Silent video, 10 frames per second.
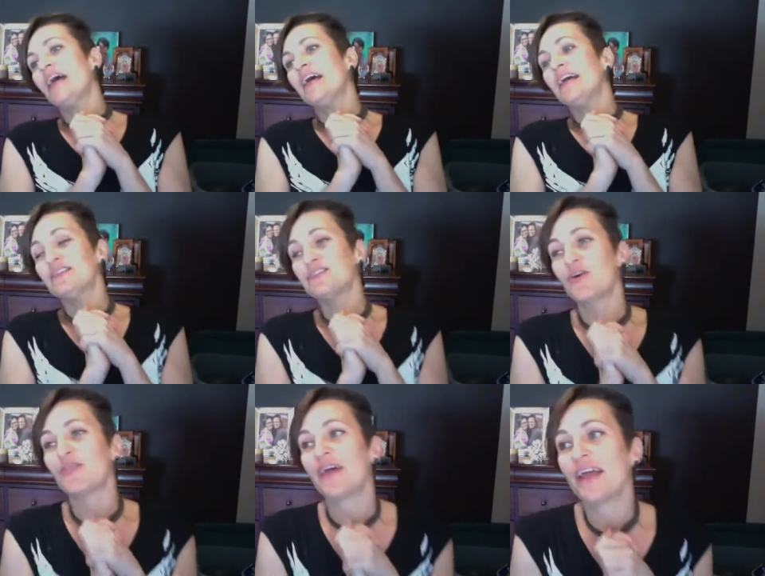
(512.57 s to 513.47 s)

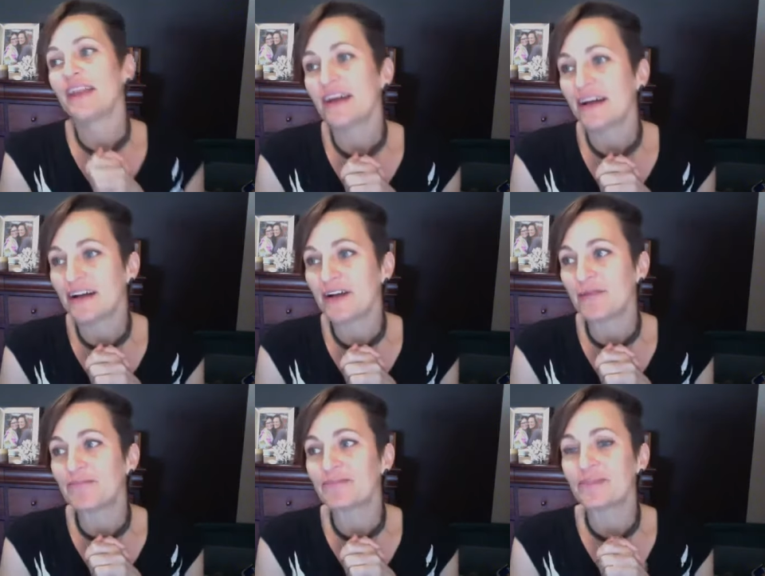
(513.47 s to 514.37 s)
So then
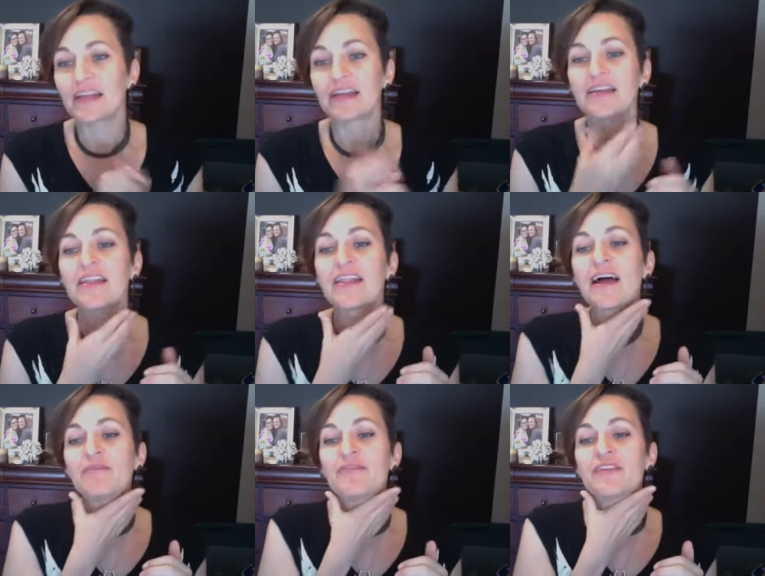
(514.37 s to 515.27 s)

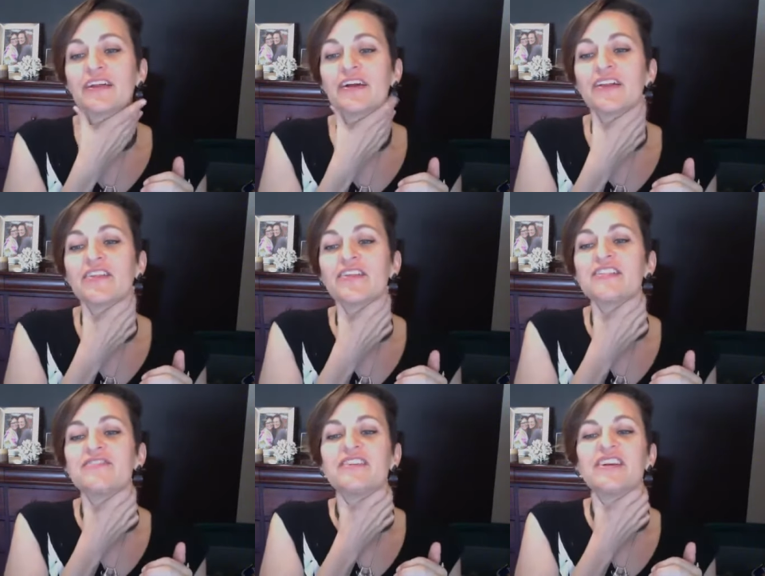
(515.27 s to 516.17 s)
I'm feeling all
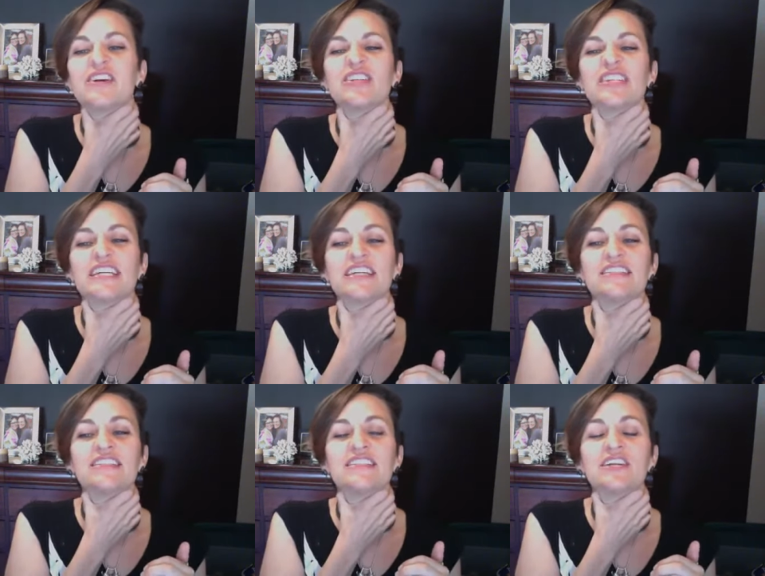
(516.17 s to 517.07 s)
this fear, like
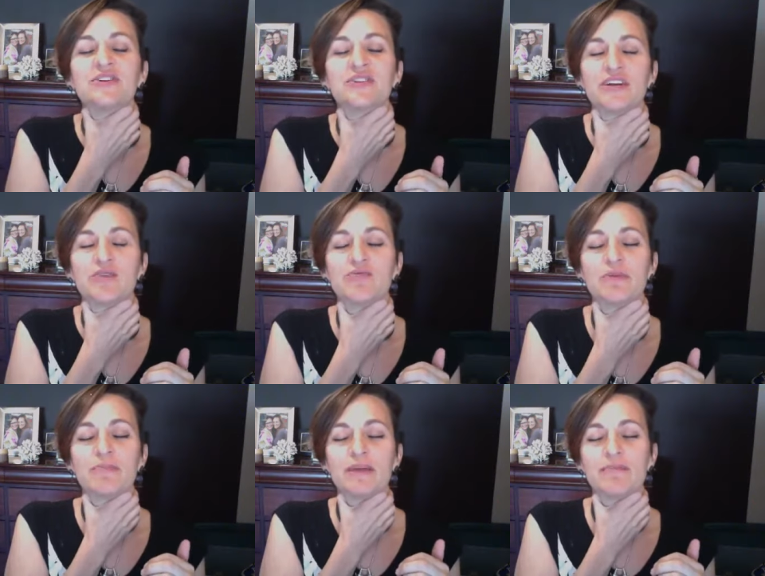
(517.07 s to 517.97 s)
literally
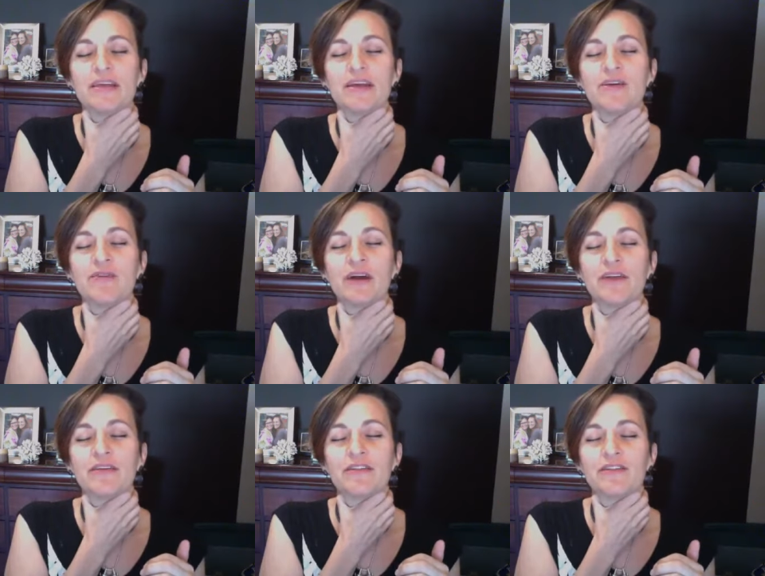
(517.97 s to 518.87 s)
gripping me
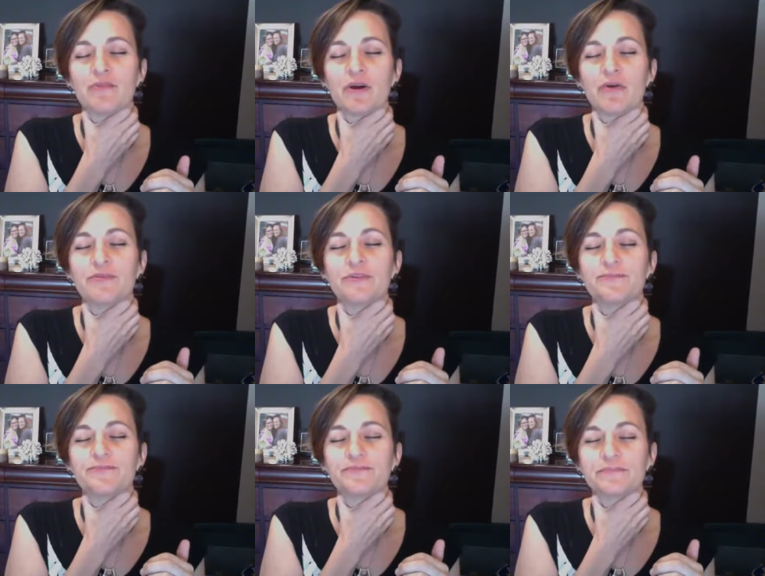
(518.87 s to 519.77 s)
around the throat.
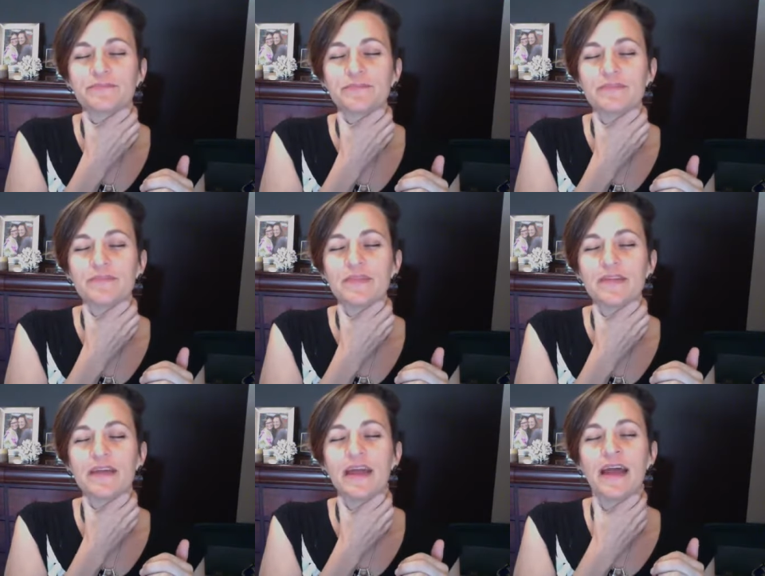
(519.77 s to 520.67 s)

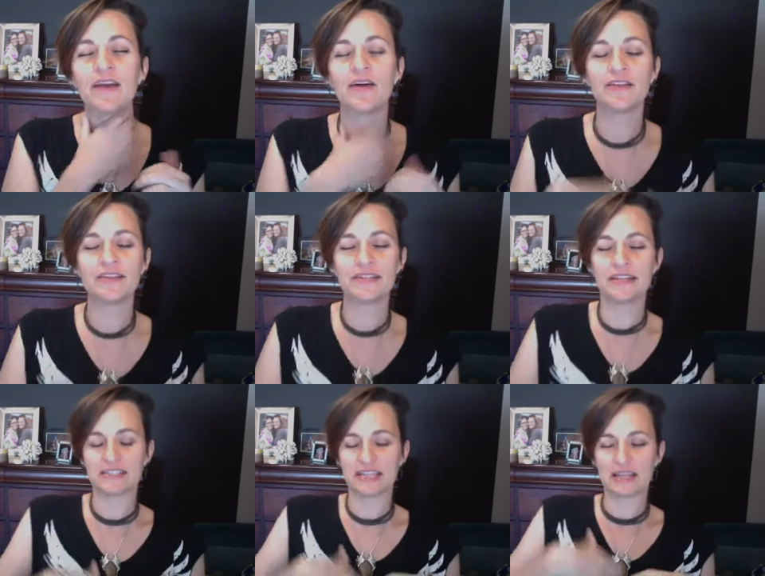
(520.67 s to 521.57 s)
And all of a sudden
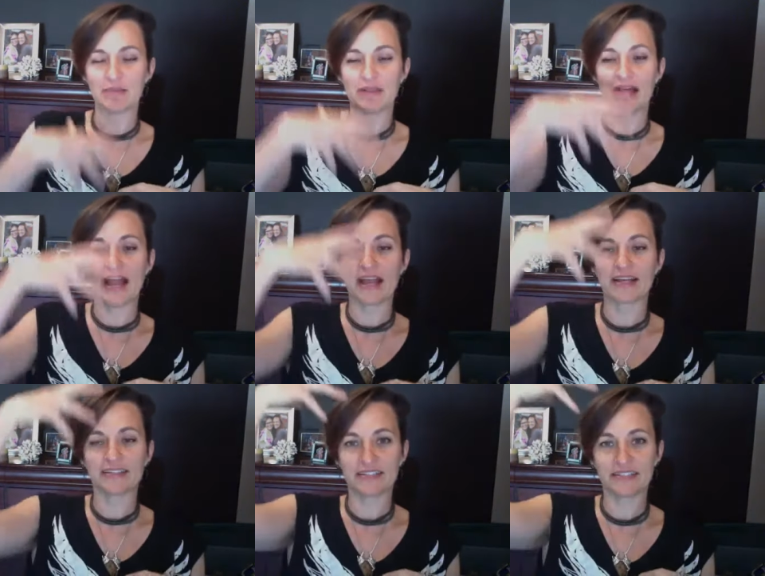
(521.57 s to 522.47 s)
this like black
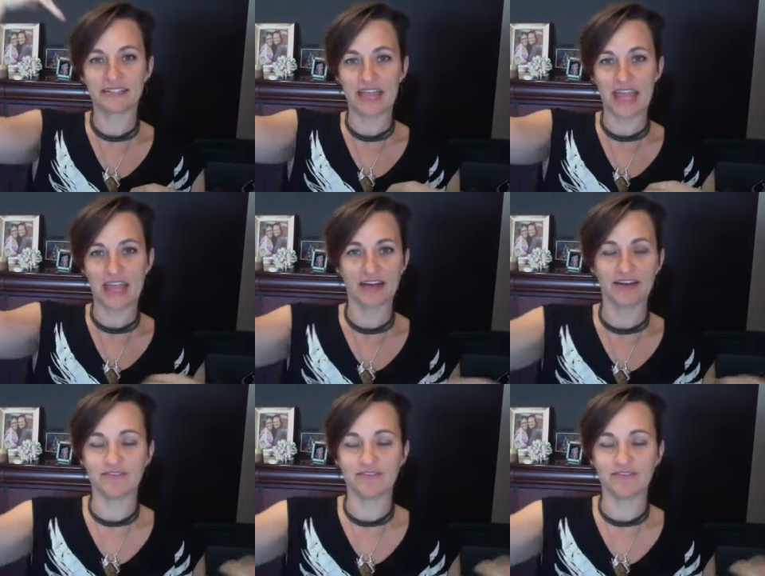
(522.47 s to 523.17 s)
snake of